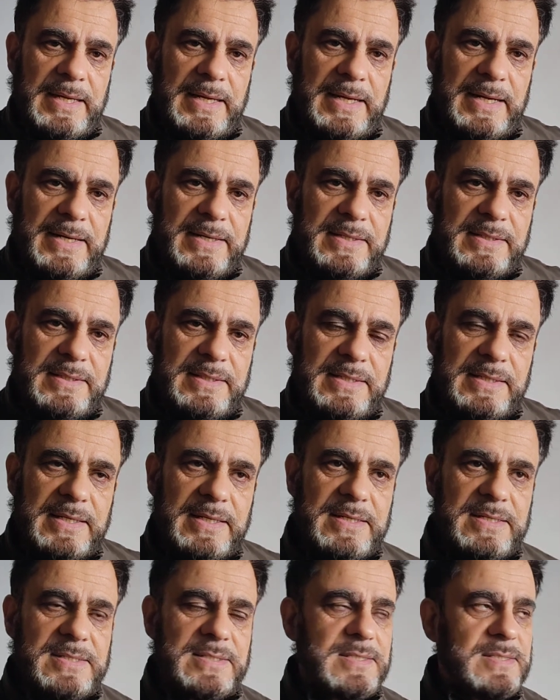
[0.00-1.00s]
and
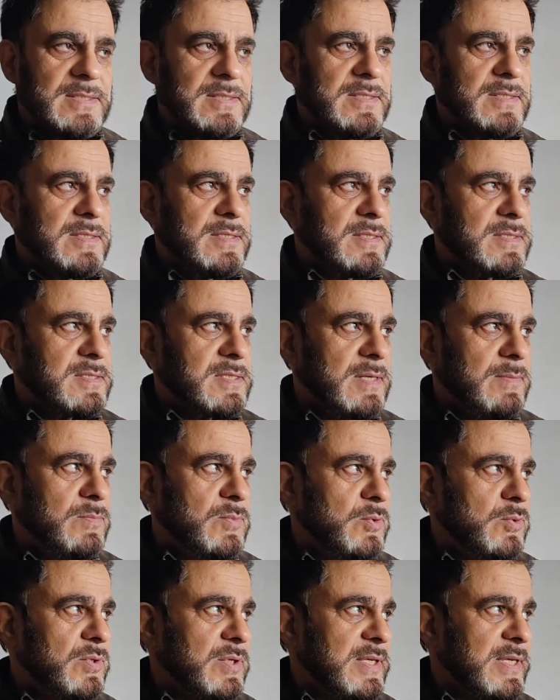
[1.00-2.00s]
there is some
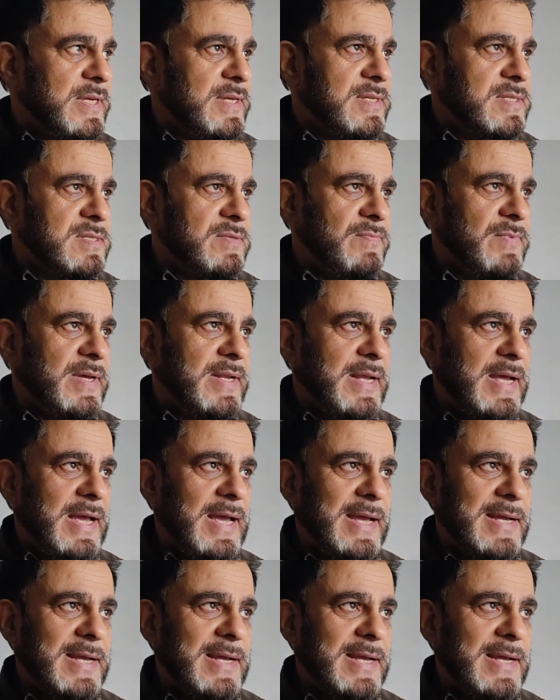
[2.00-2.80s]
more case when